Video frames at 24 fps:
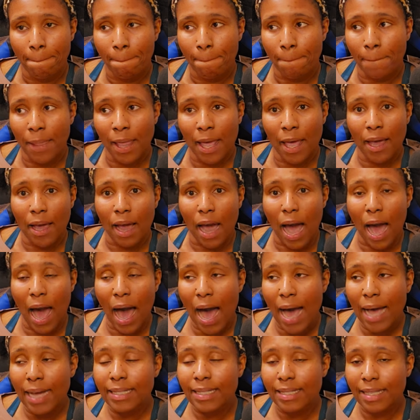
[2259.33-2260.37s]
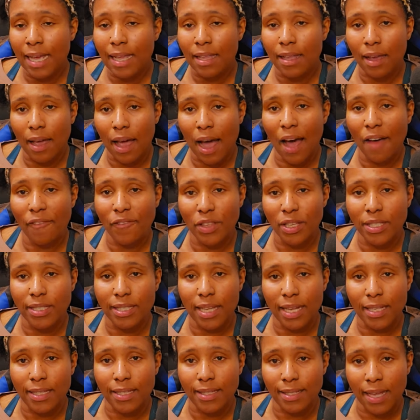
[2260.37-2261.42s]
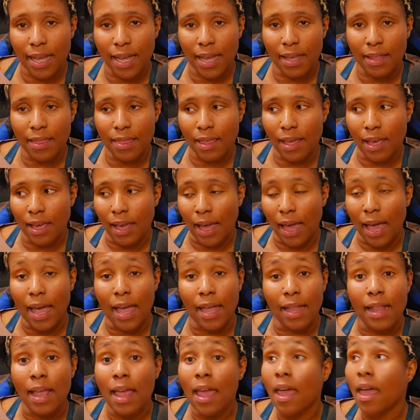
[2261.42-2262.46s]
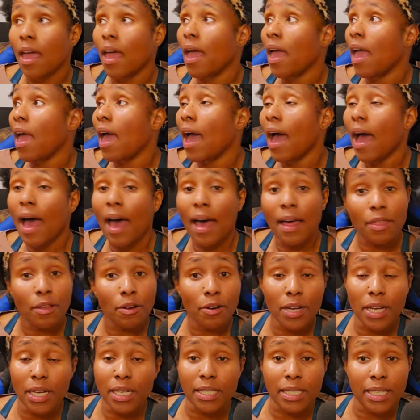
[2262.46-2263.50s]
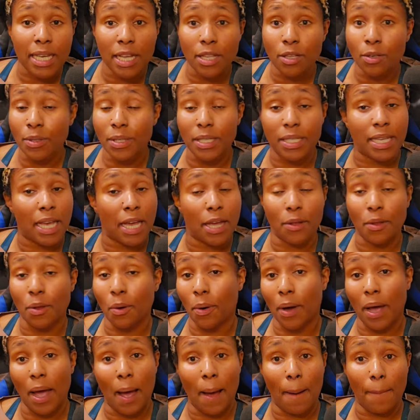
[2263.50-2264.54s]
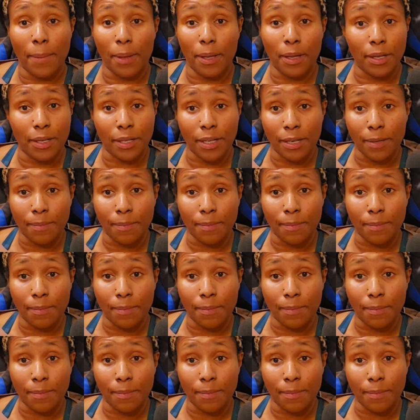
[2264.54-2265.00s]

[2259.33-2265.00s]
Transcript: Like, I said the confidence not to say anything. And Heather continues to take no accountability.